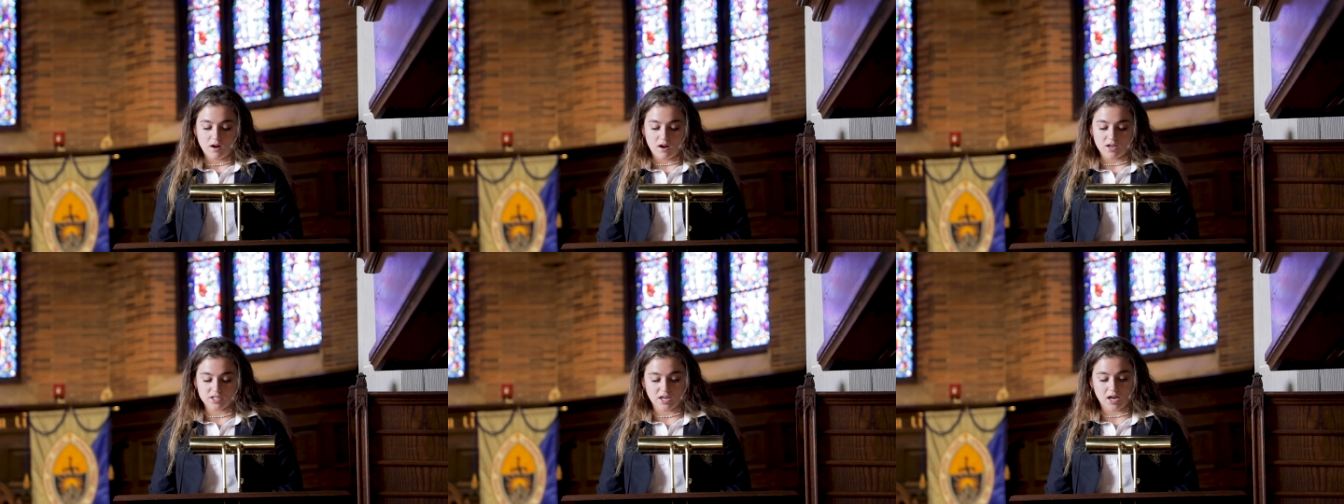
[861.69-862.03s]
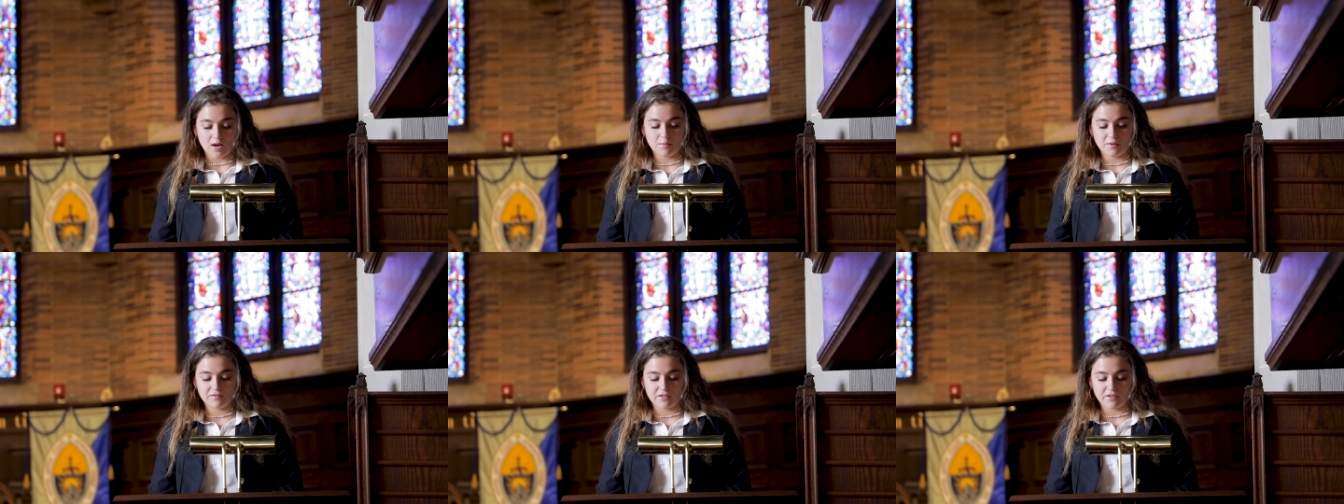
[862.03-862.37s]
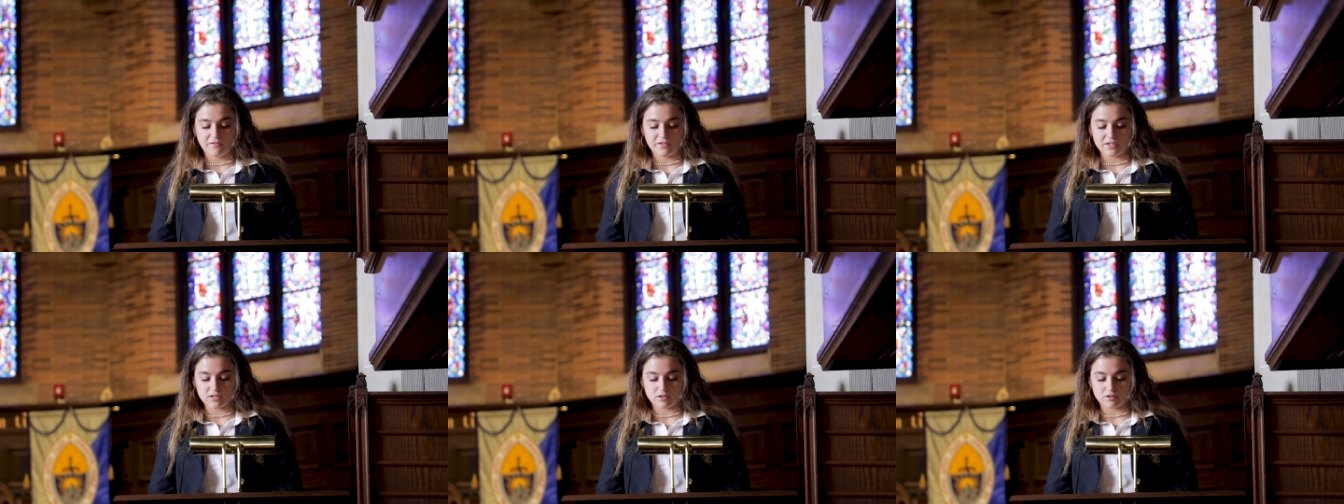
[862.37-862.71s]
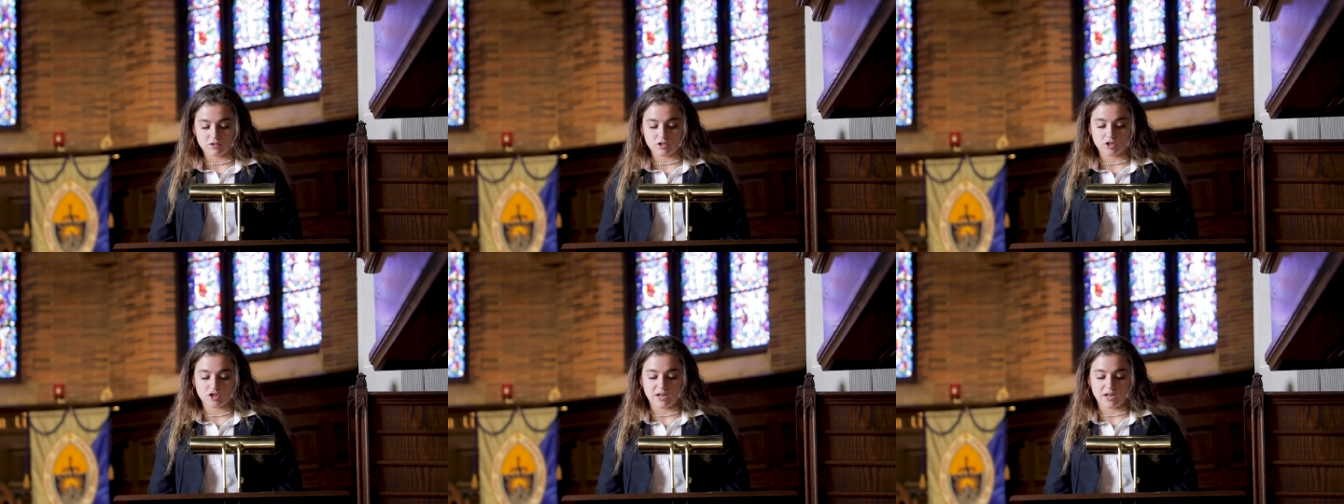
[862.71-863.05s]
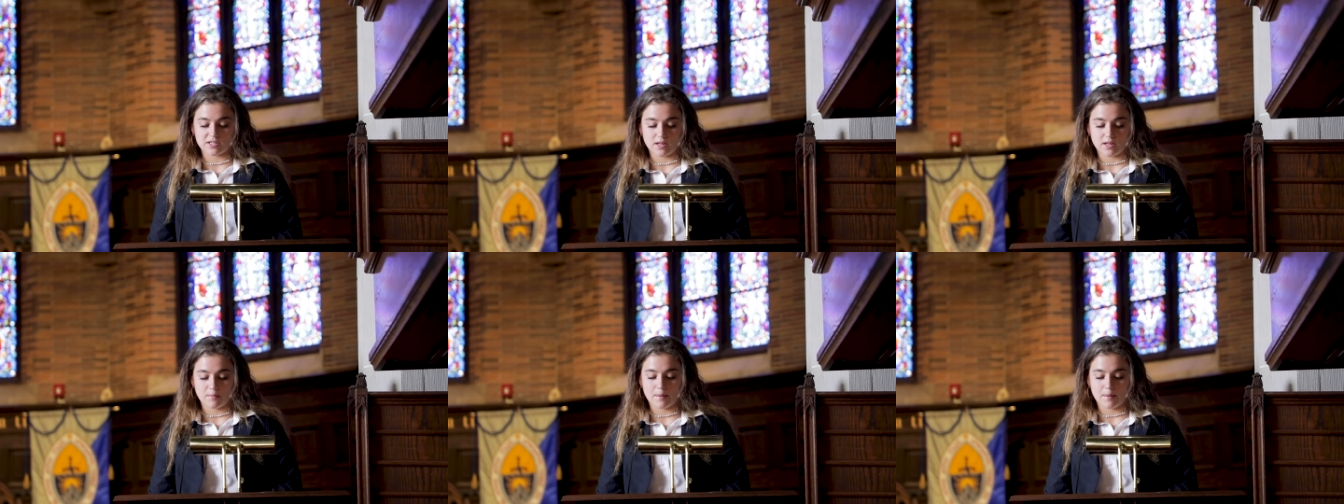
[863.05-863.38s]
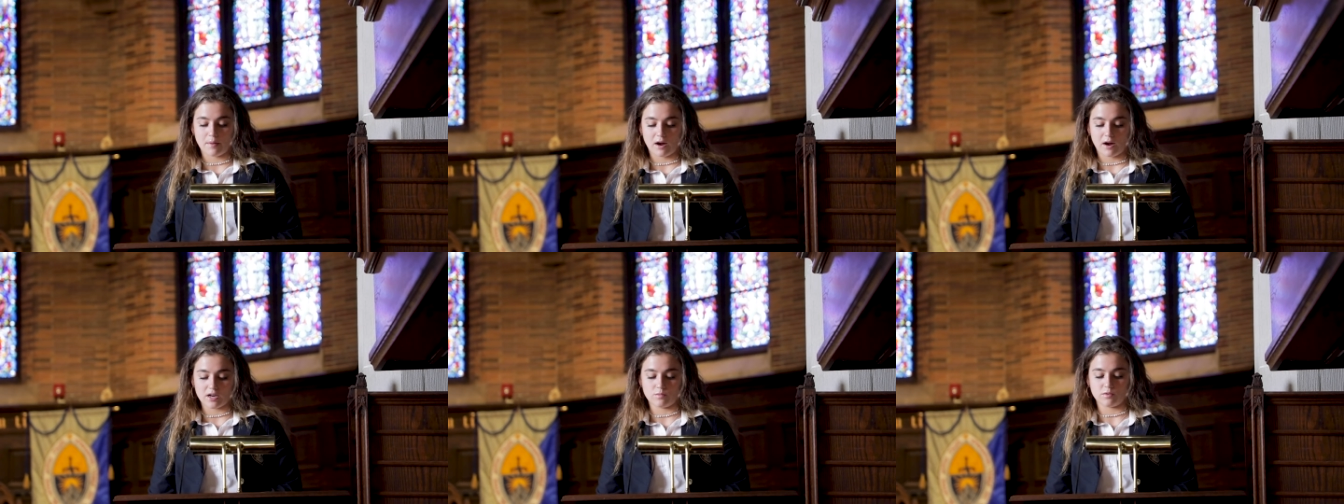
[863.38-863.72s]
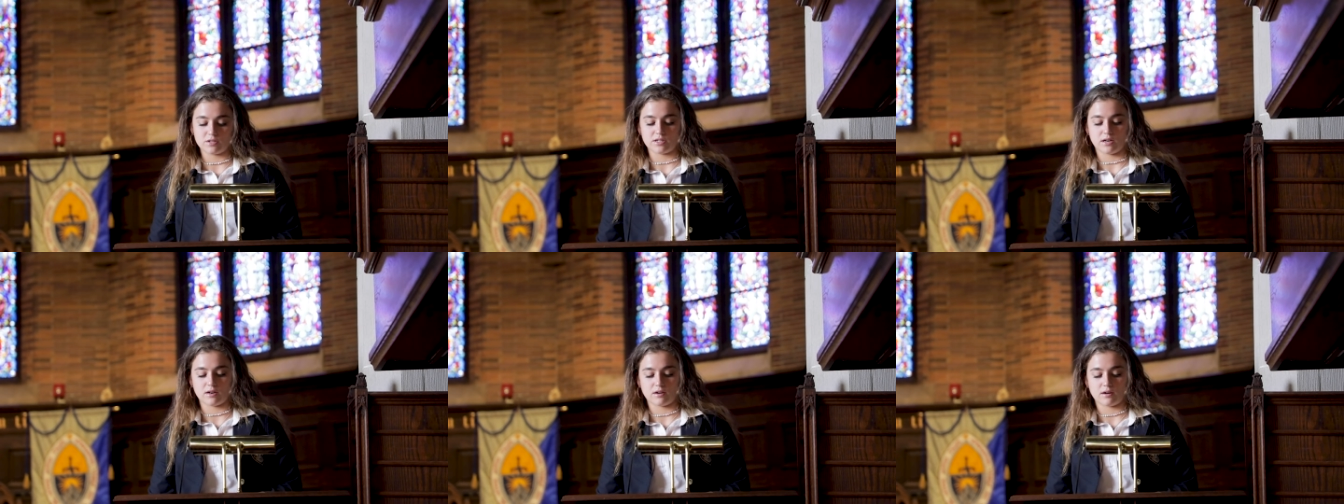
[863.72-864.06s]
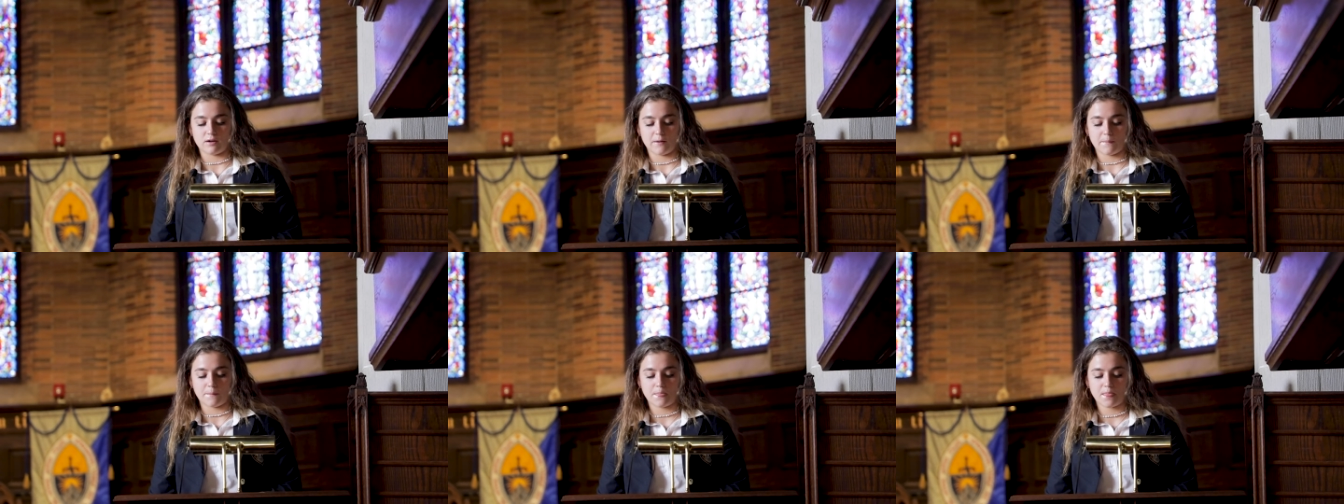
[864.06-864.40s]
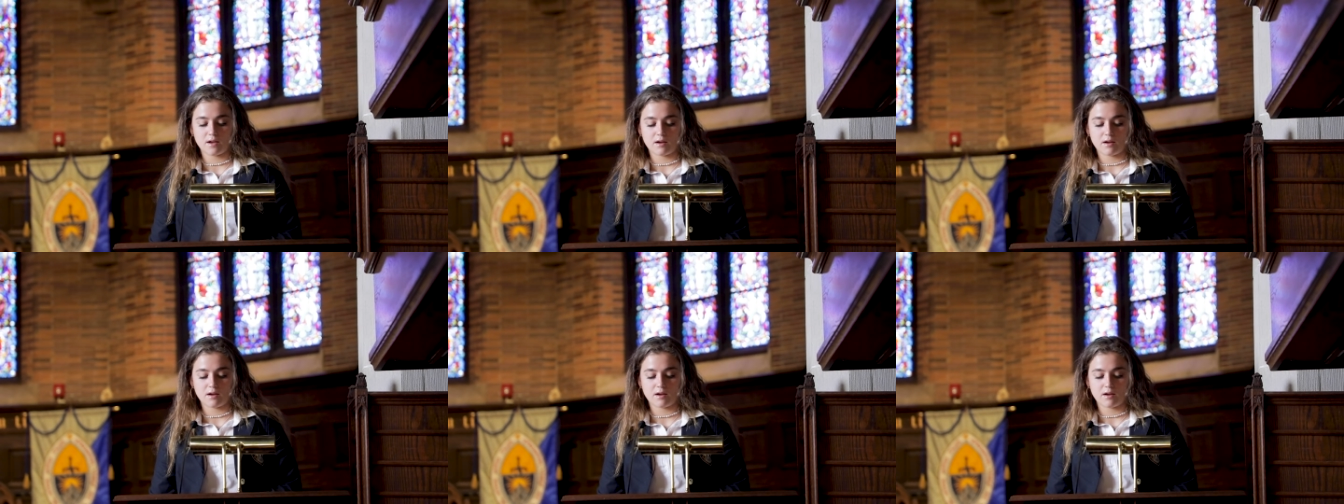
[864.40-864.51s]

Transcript: On top of the physical stress that my body was under,